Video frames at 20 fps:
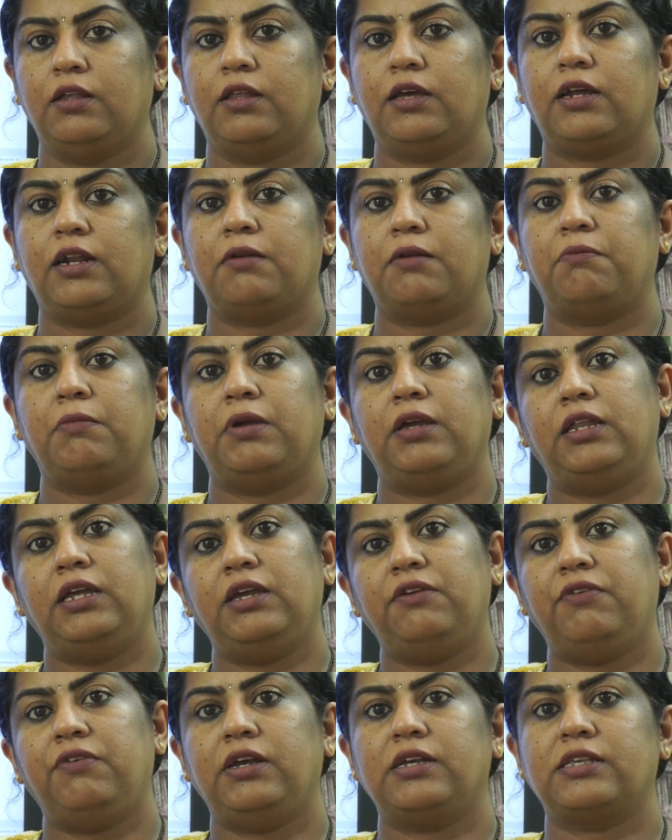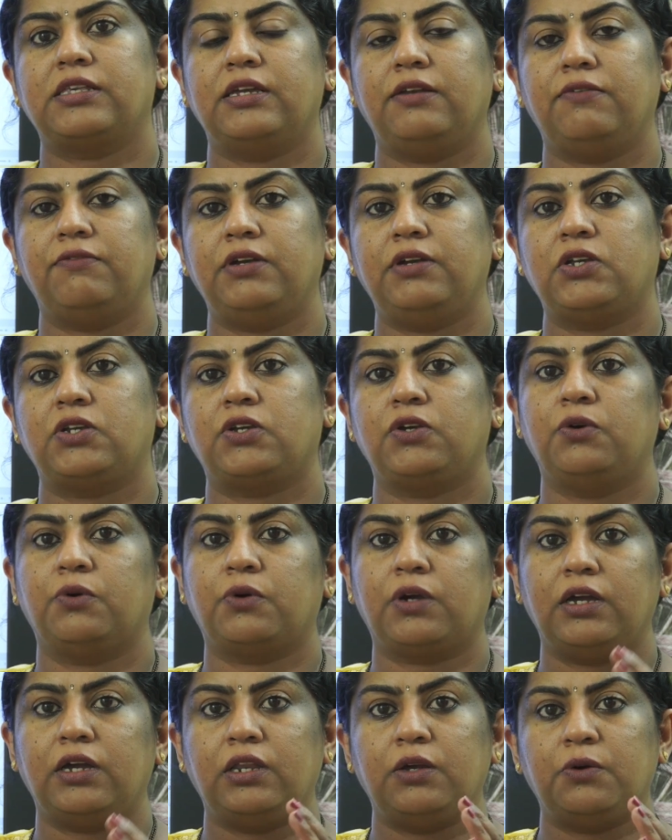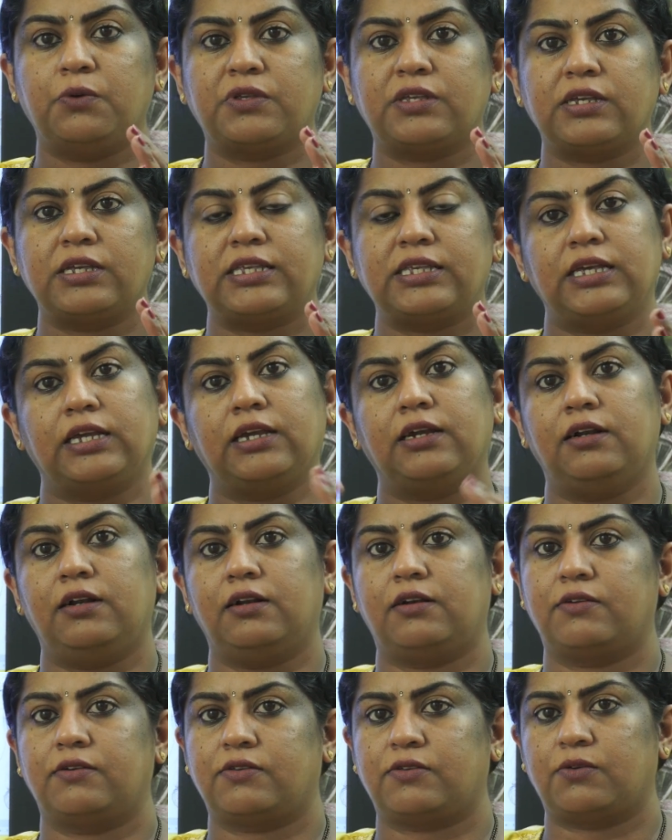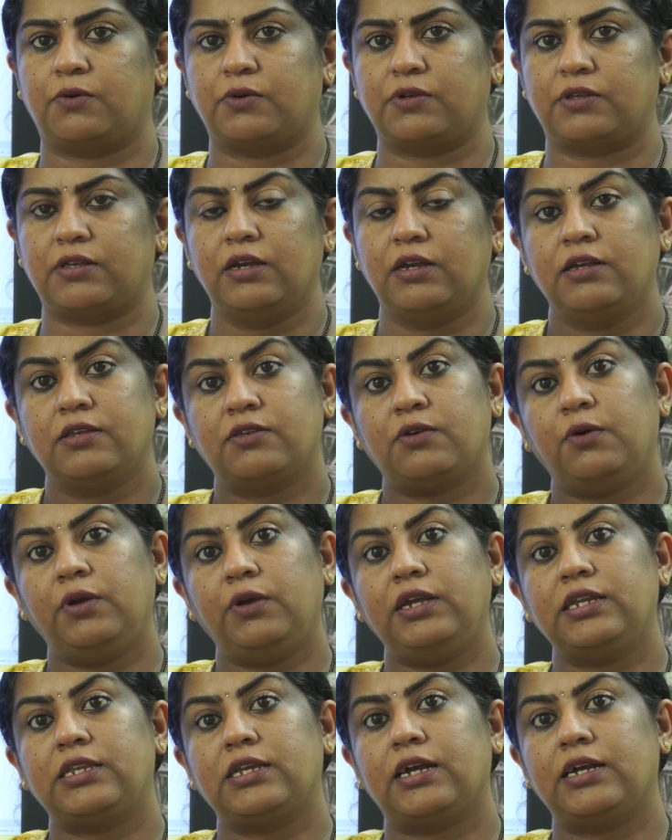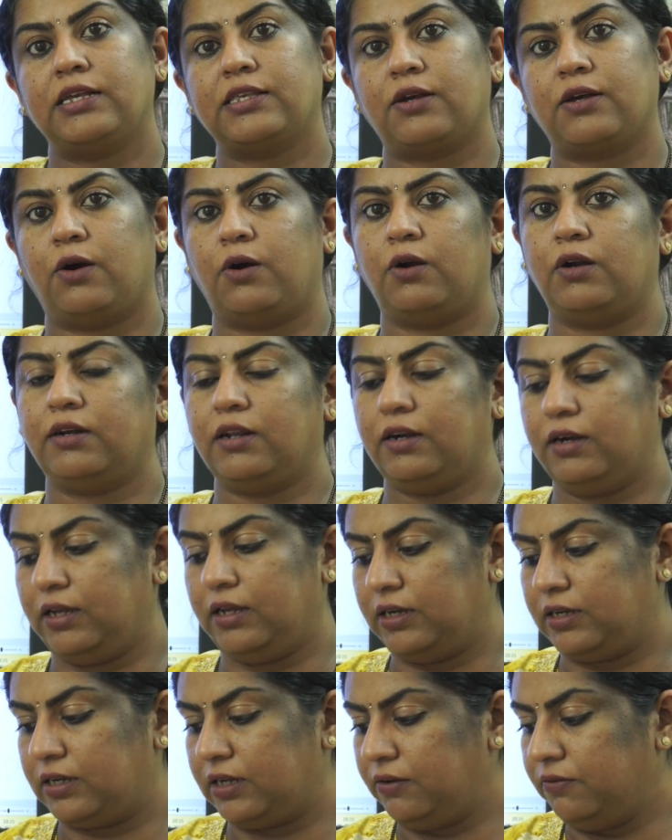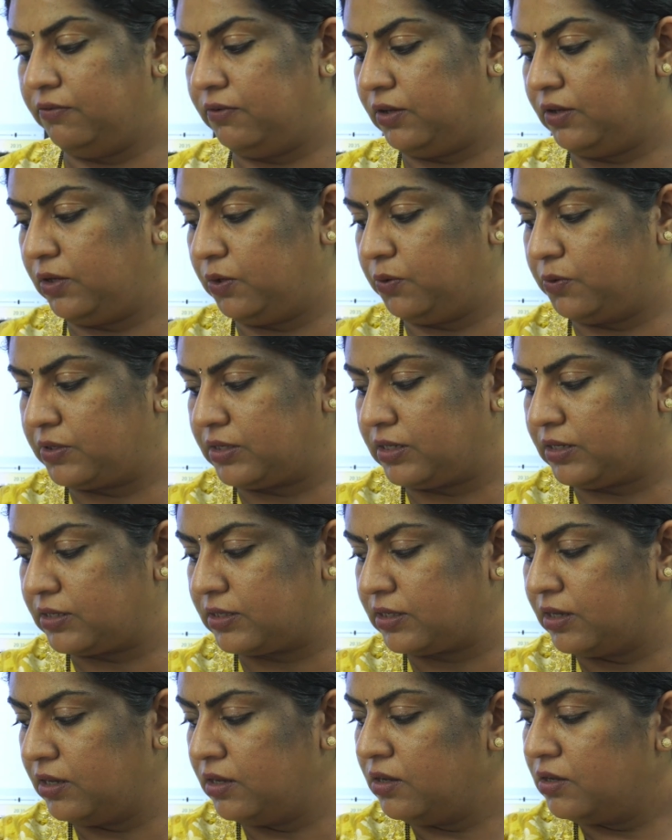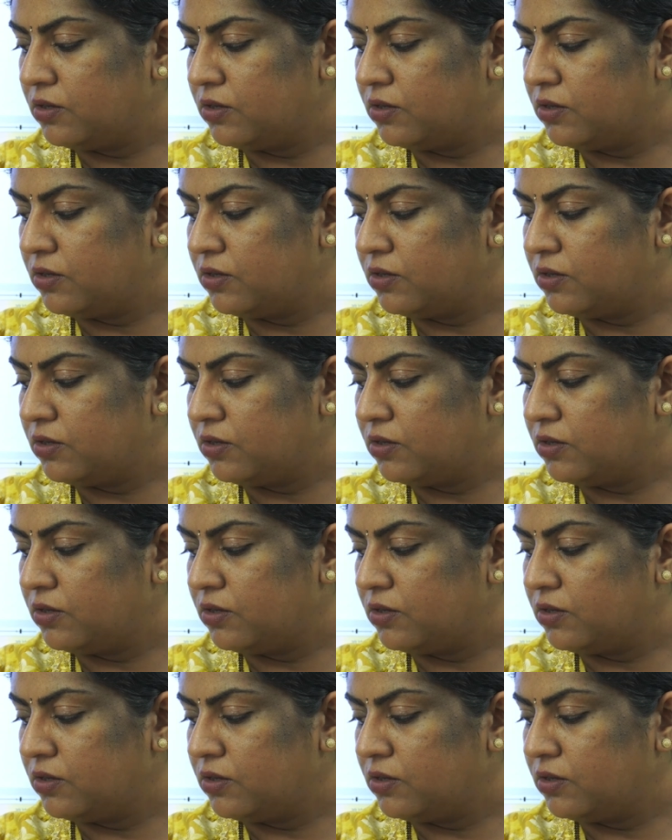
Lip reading: there are many ways in which you can use a single resource. So it has alternative uses.